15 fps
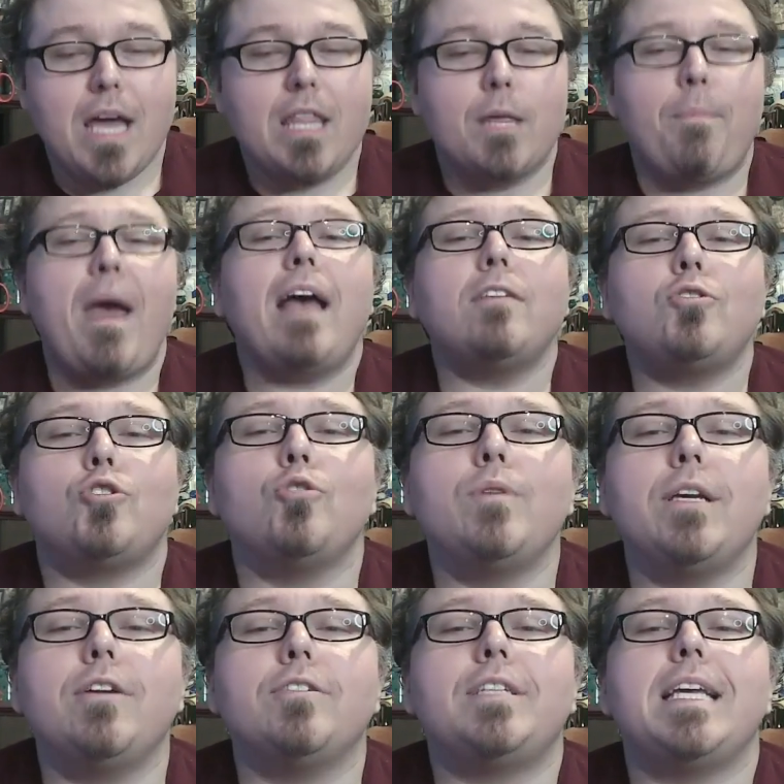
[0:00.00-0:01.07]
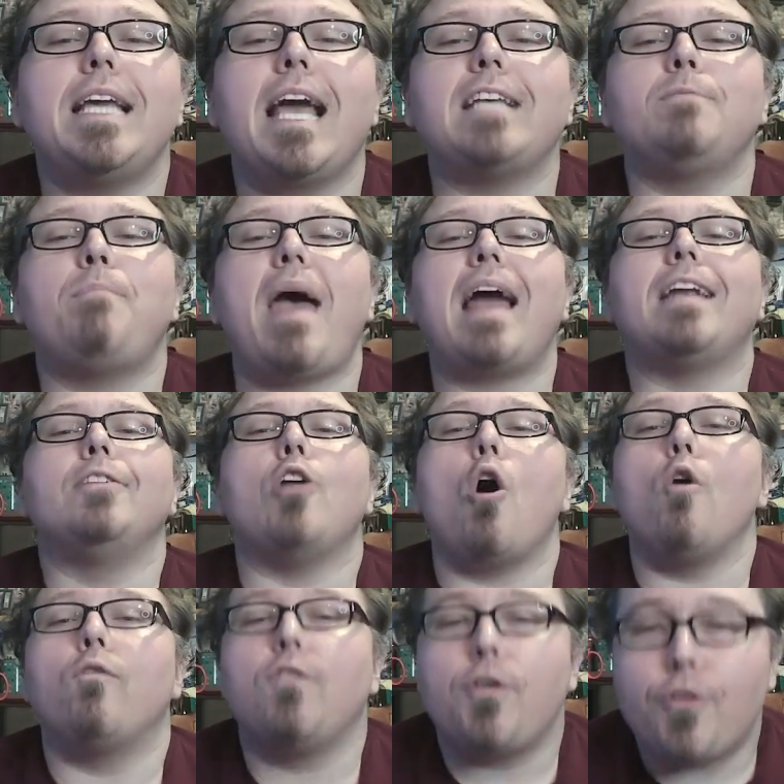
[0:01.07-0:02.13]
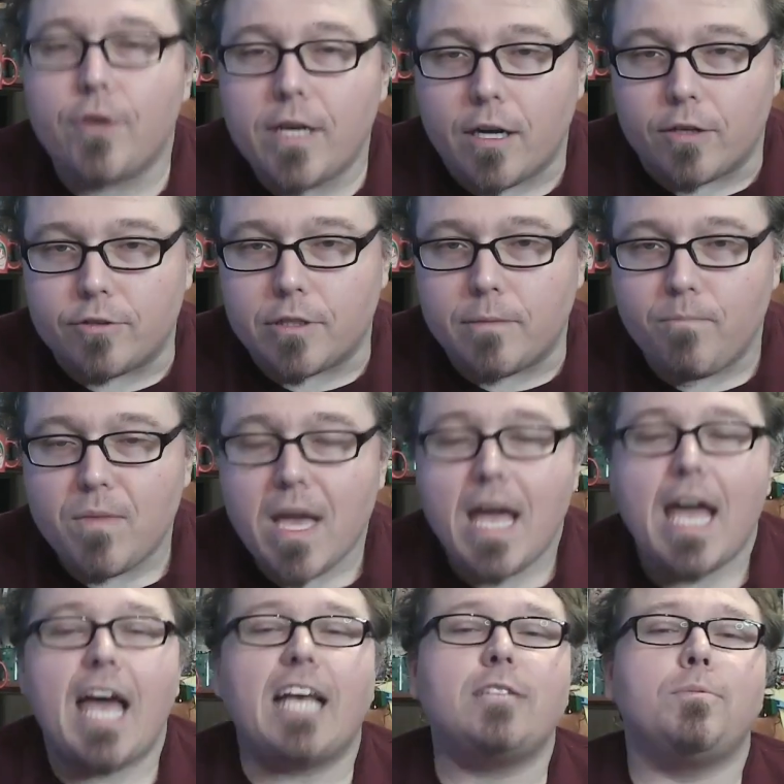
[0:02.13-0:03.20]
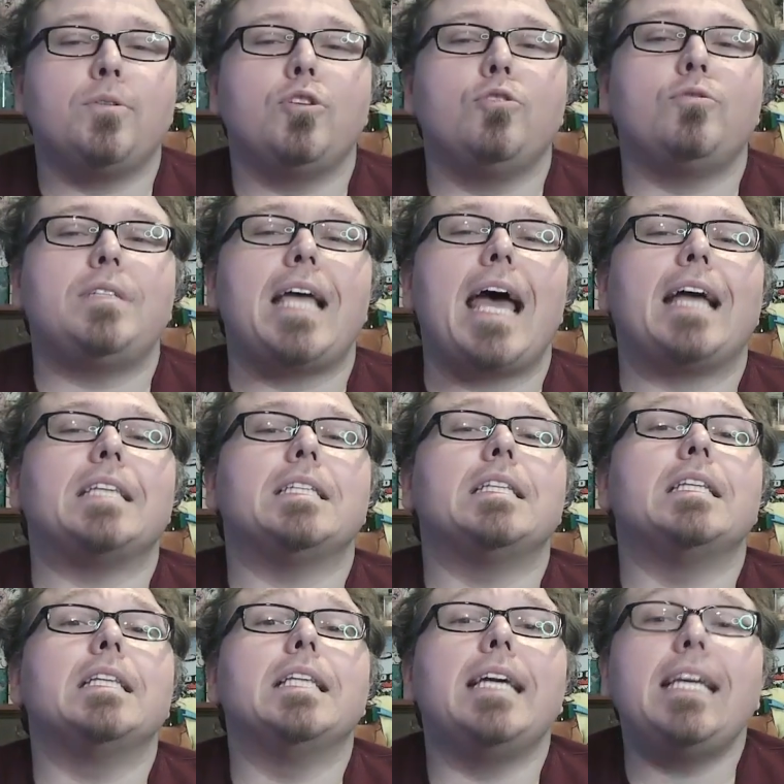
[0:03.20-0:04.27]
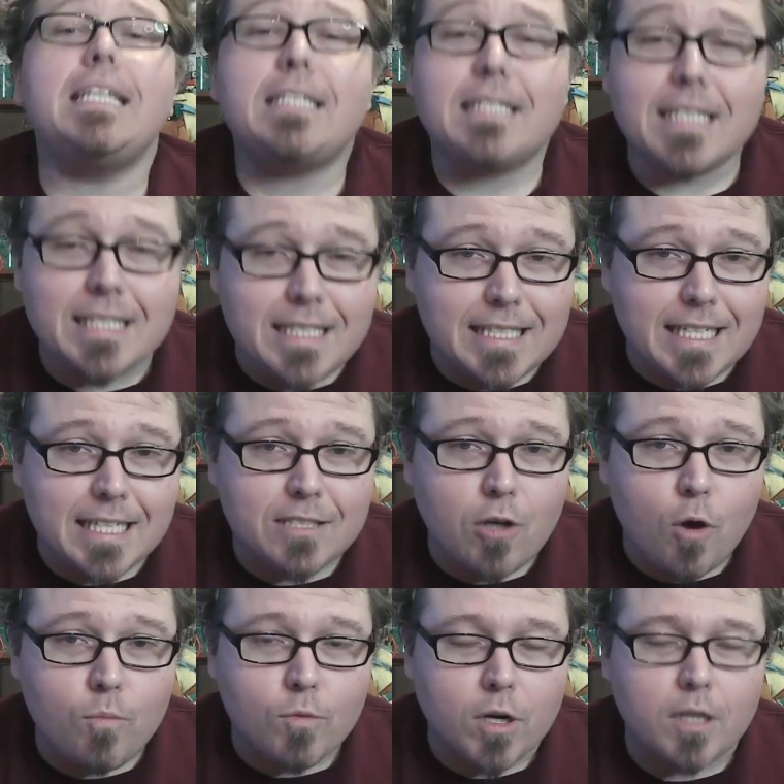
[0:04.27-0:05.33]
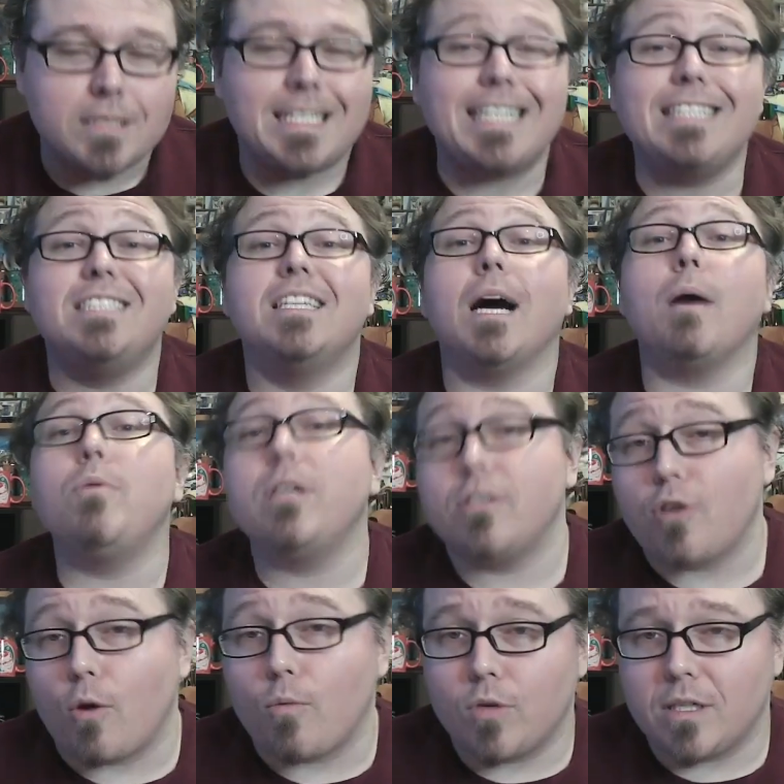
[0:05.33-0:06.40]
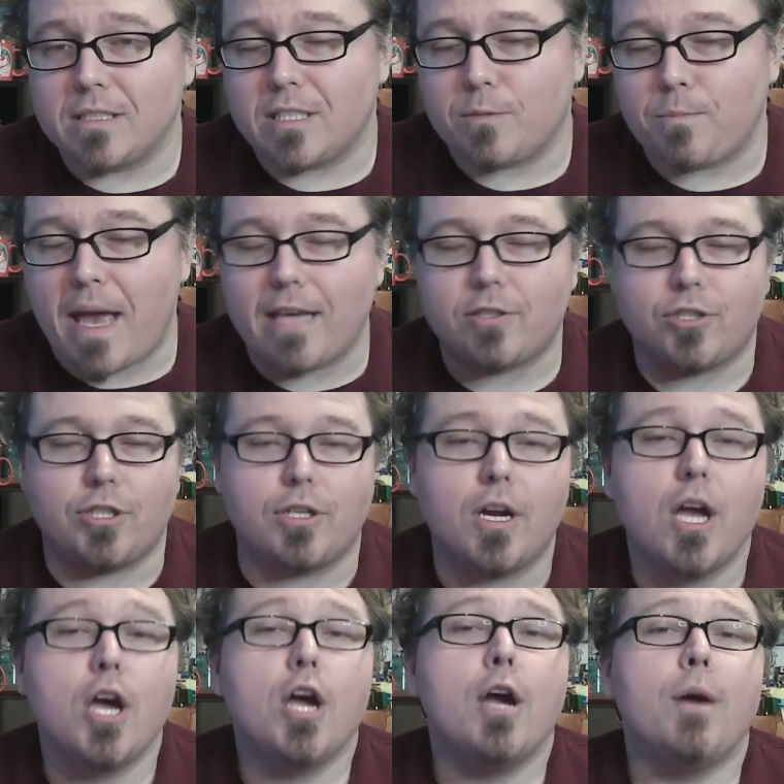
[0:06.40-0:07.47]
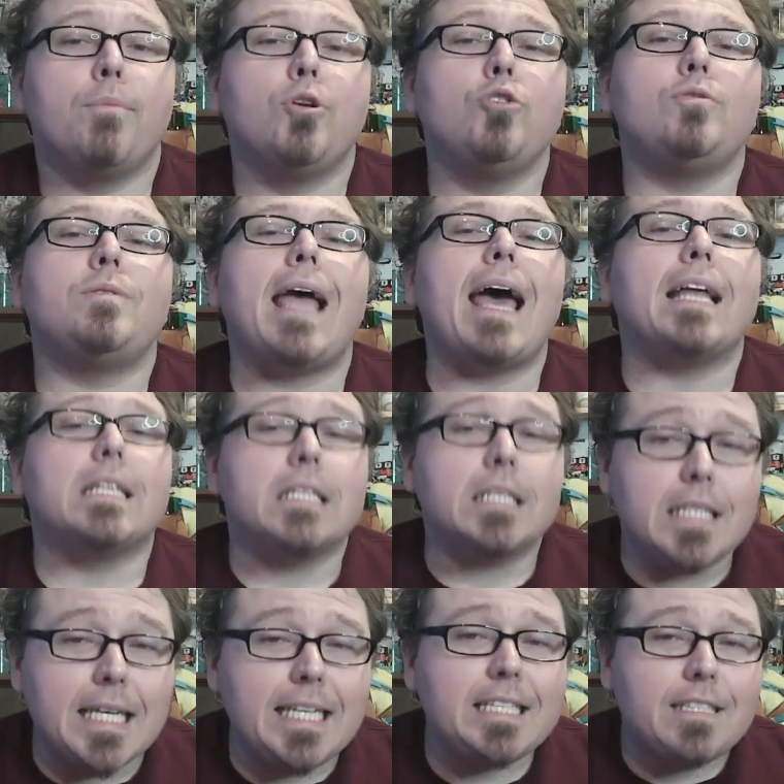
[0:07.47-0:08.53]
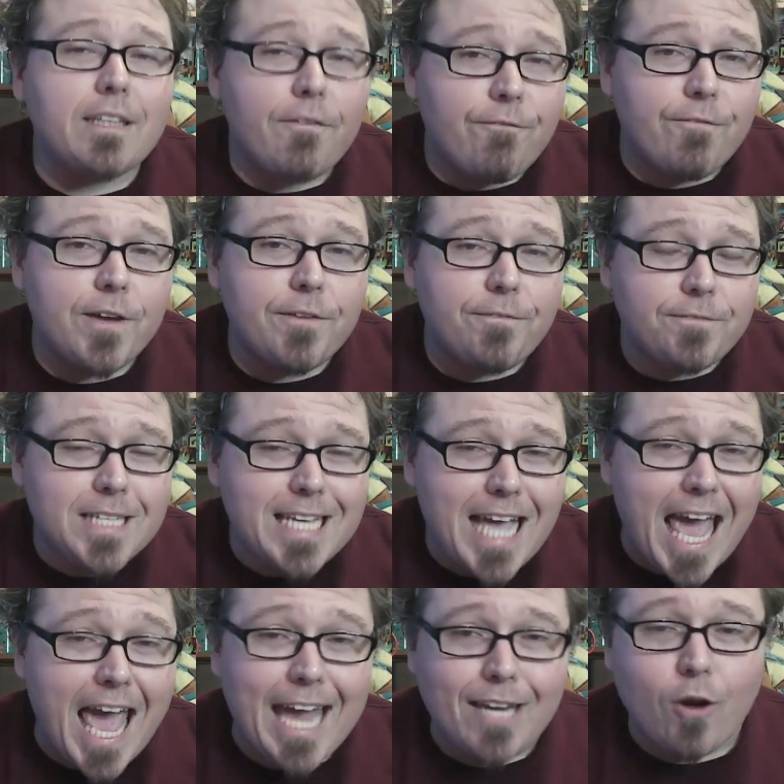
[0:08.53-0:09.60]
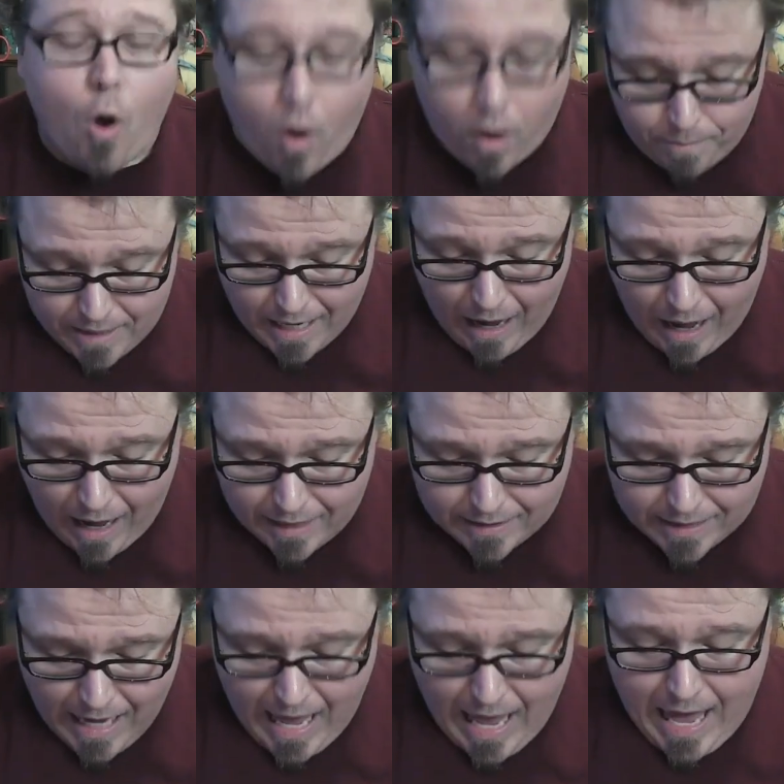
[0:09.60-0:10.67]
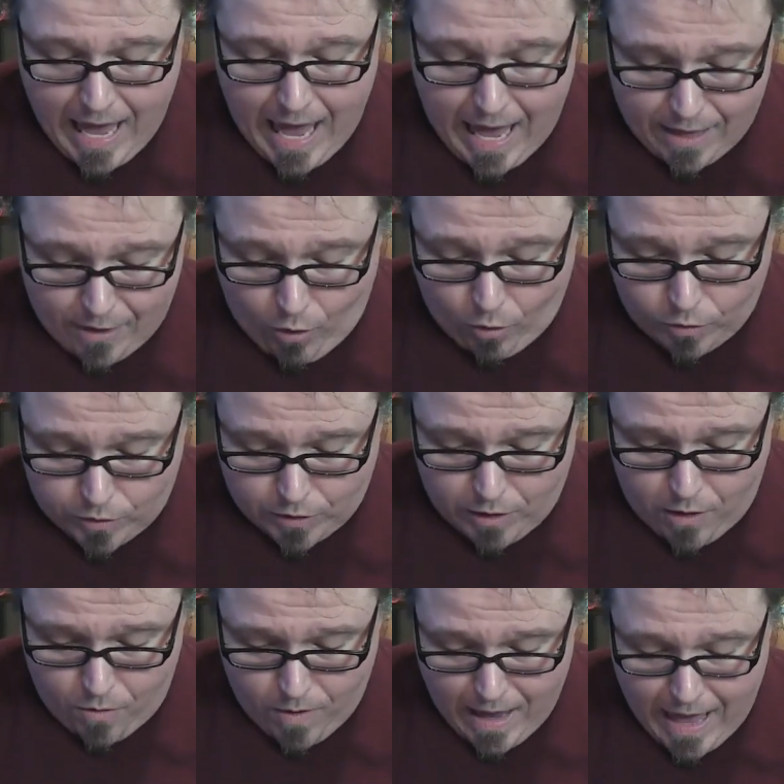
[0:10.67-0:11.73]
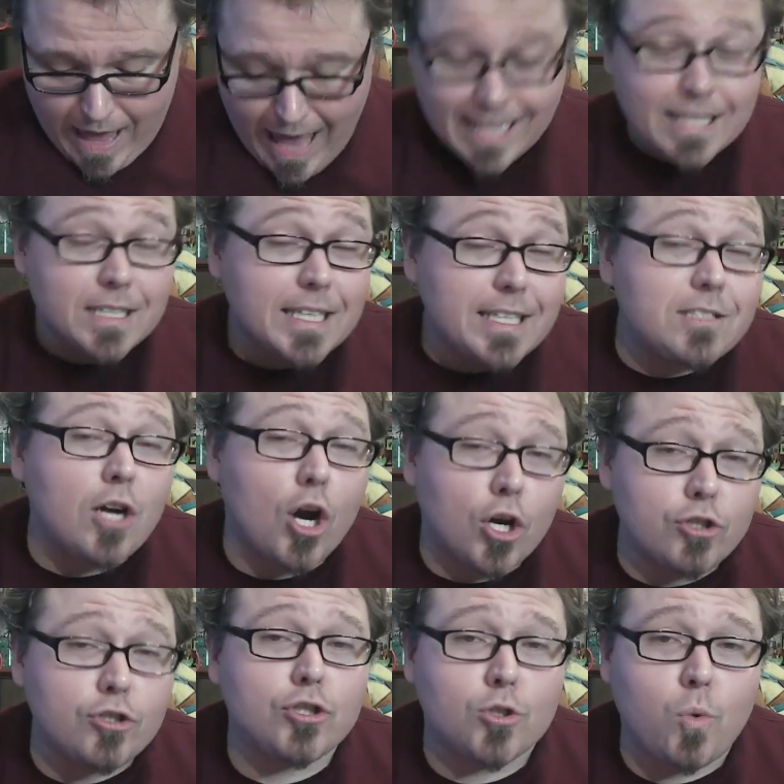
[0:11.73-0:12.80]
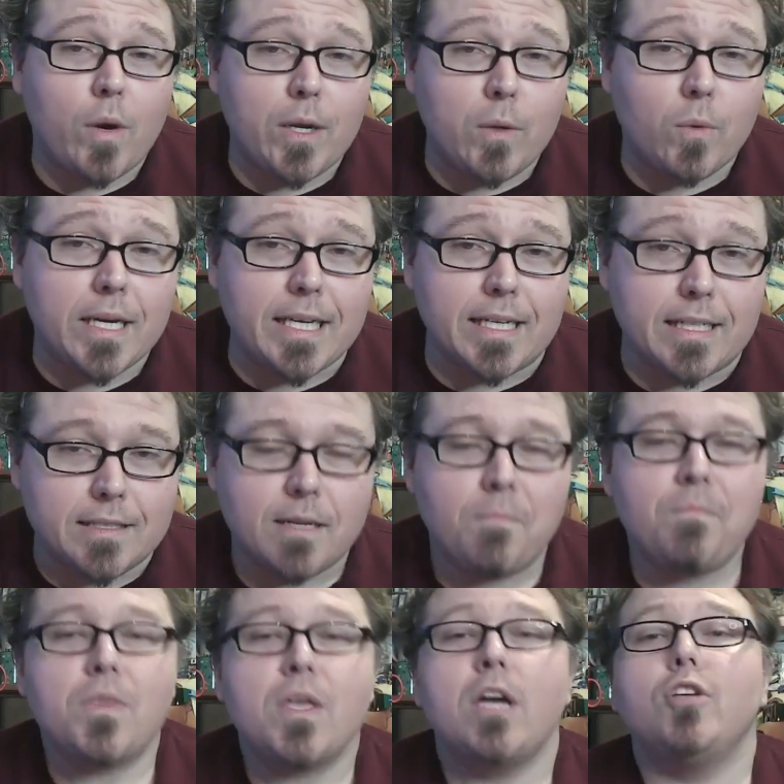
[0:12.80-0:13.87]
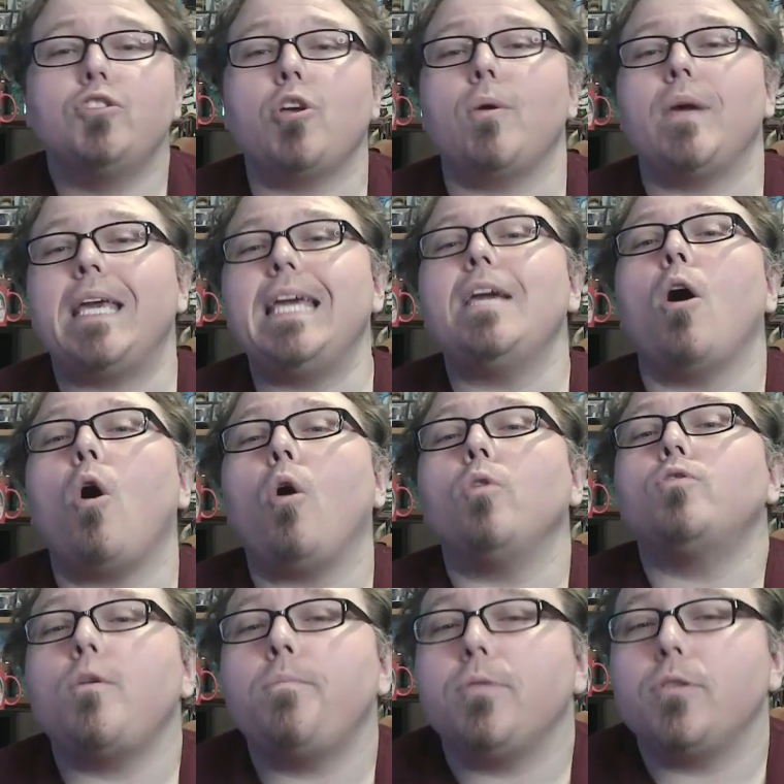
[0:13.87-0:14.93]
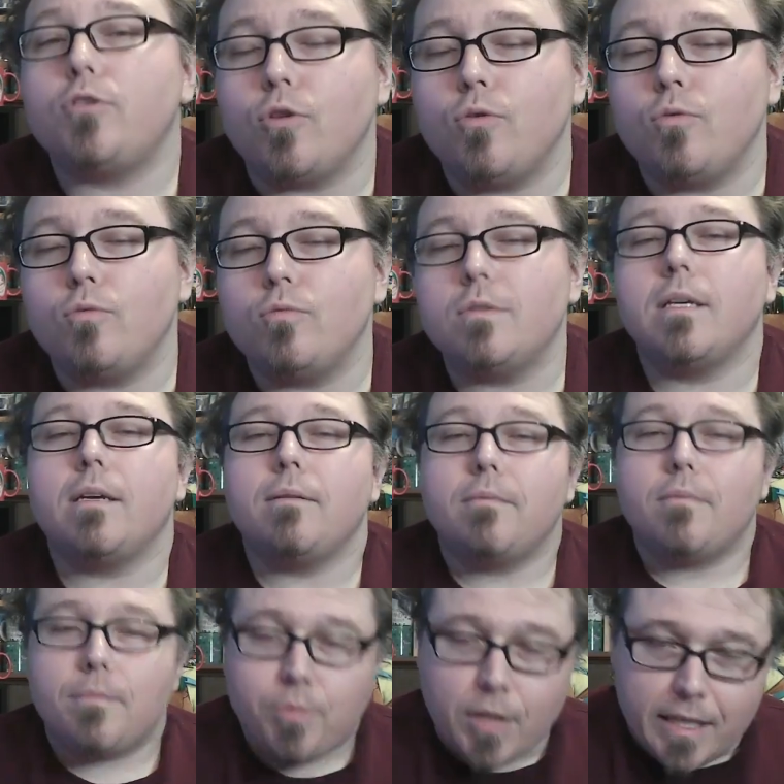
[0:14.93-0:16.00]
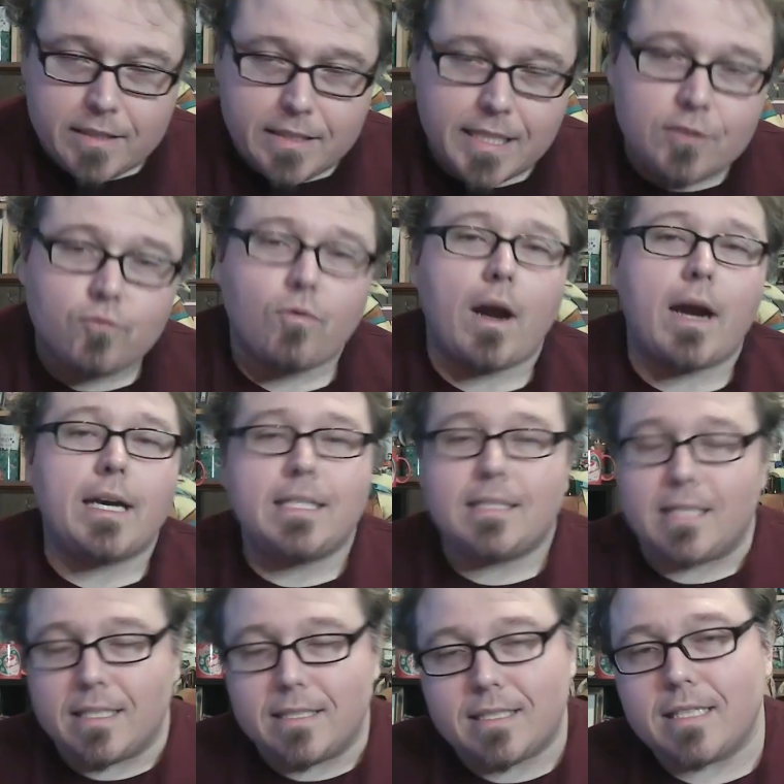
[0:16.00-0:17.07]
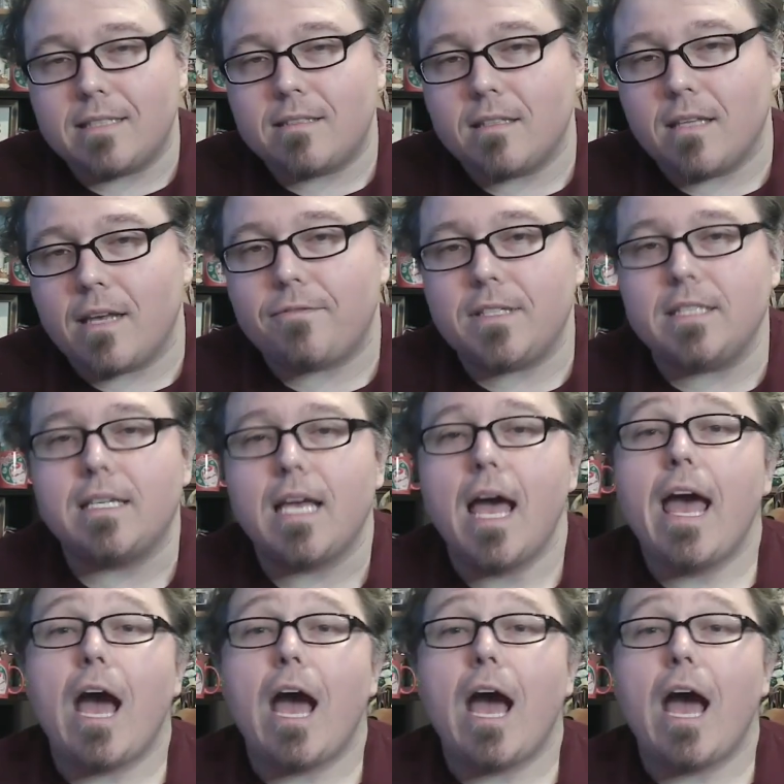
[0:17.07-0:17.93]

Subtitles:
The past 2 years, he has batted over 300, has produced at least 6 home runs. He doubled his home runs this past year, produced at least 58 RBIs, and also had at least 121 hits. So he also platoons, plays against righties, since against lefties.